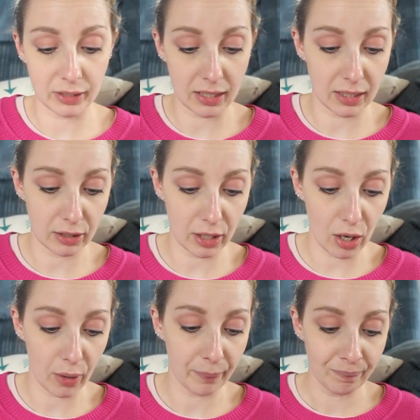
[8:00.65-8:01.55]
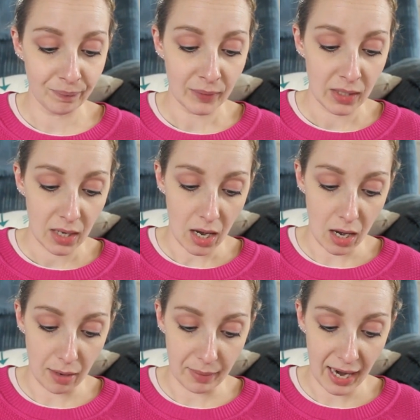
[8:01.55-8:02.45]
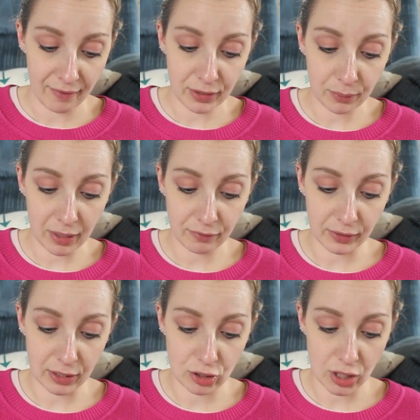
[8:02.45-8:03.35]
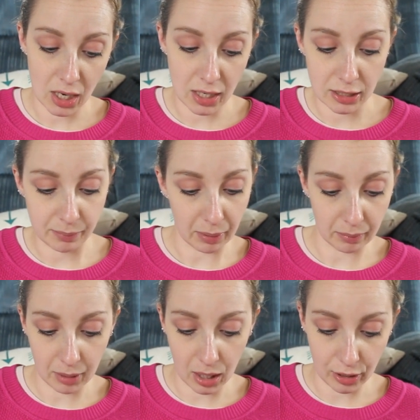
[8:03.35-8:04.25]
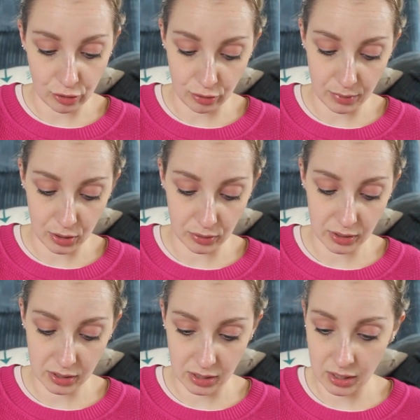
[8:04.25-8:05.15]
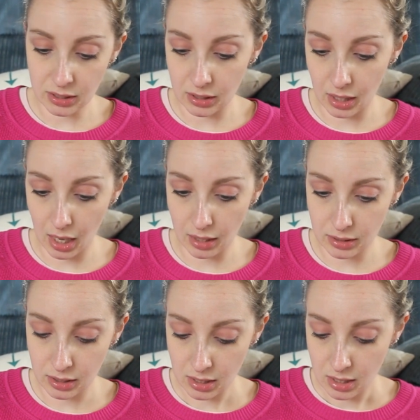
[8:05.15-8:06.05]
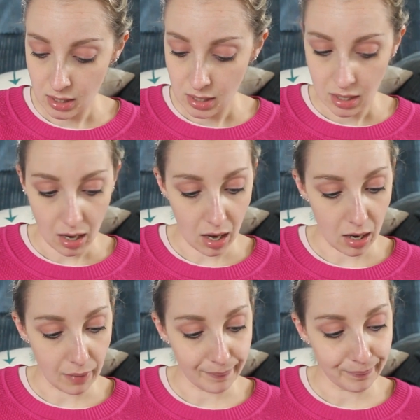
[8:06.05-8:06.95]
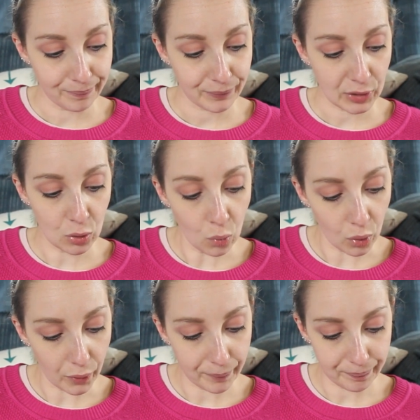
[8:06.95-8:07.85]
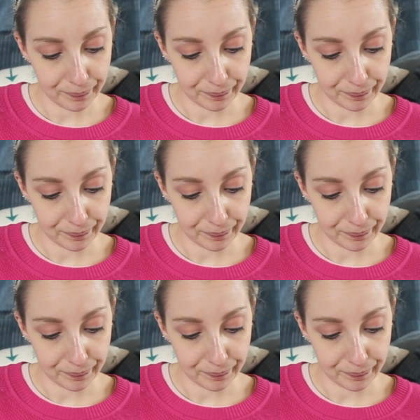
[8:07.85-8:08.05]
what they think they are. Um, having the right flange size, blah, blah, blah, contributes to this and that. Um, cool.